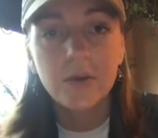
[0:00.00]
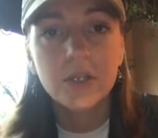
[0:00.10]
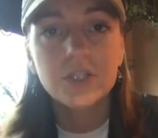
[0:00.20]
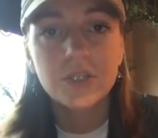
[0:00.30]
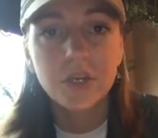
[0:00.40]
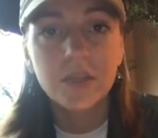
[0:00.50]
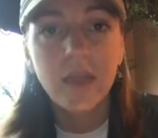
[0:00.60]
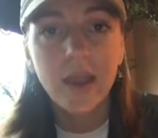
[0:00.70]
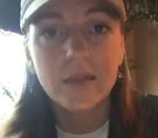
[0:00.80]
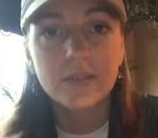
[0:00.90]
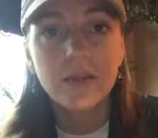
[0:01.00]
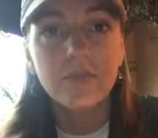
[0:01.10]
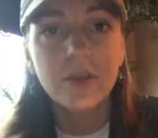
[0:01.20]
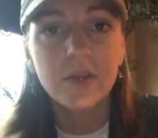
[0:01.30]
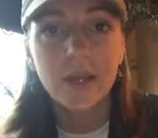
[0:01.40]
and shook the hands
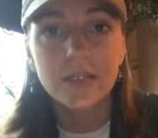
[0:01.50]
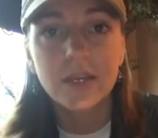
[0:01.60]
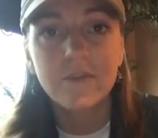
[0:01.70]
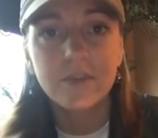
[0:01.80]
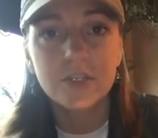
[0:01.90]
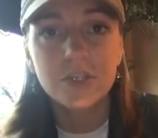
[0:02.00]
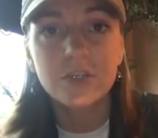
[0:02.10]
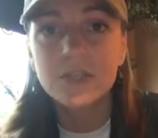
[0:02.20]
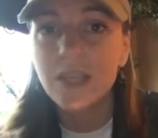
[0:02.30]
of their elected officials,